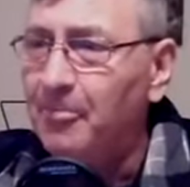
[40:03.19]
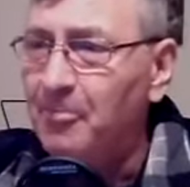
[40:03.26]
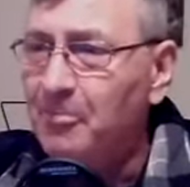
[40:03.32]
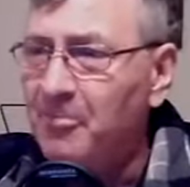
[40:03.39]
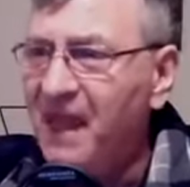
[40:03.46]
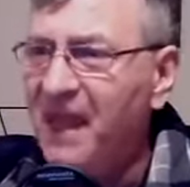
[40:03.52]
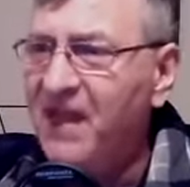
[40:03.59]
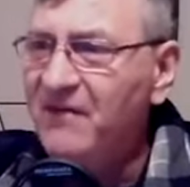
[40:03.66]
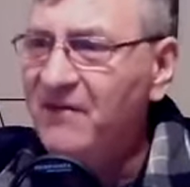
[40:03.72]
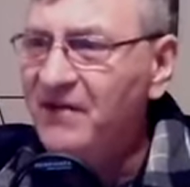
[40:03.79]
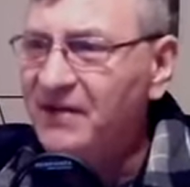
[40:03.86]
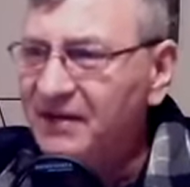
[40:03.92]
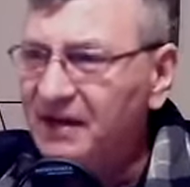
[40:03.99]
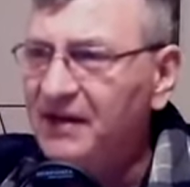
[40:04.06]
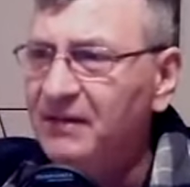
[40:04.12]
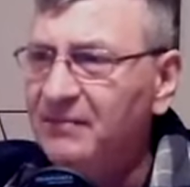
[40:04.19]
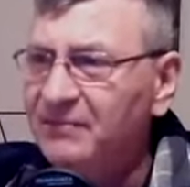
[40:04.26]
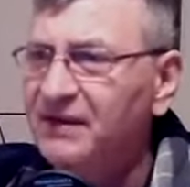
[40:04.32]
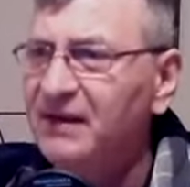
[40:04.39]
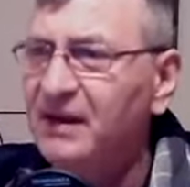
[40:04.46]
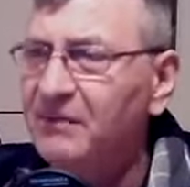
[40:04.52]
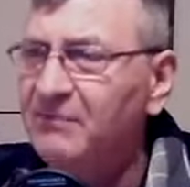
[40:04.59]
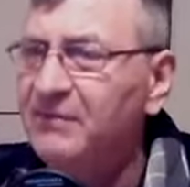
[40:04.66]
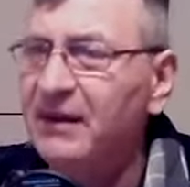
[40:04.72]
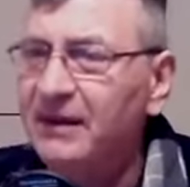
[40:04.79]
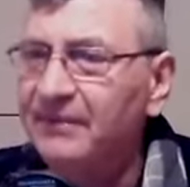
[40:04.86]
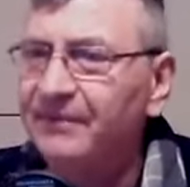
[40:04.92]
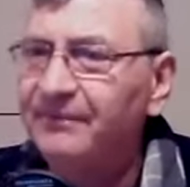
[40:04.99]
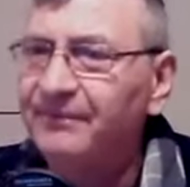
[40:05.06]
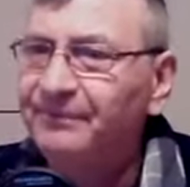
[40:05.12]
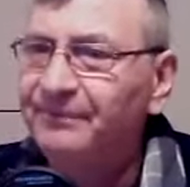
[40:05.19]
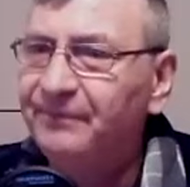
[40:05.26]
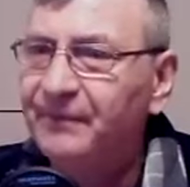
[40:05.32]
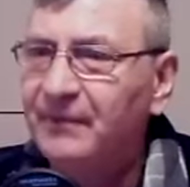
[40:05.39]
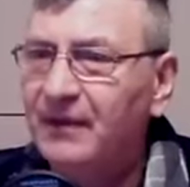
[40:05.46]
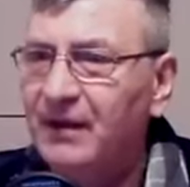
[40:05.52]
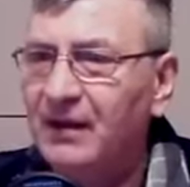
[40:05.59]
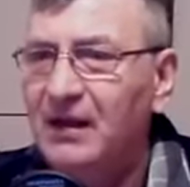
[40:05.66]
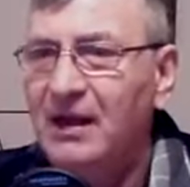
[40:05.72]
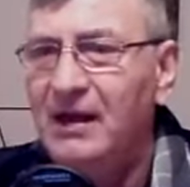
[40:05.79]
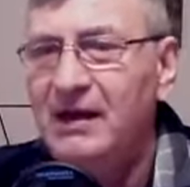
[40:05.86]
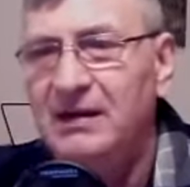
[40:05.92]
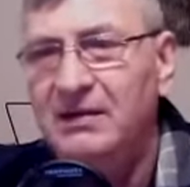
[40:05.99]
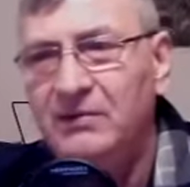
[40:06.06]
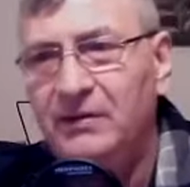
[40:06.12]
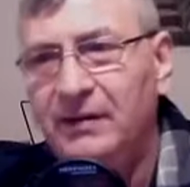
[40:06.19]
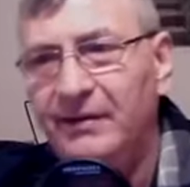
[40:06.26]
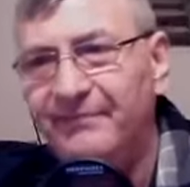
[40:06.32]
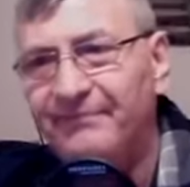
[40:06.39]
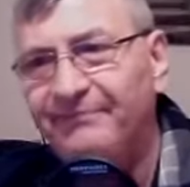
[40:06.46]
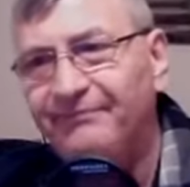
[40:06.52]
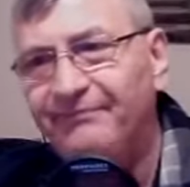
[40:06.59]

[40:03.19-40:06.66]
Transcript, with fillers: Never come near me. Hallelujah.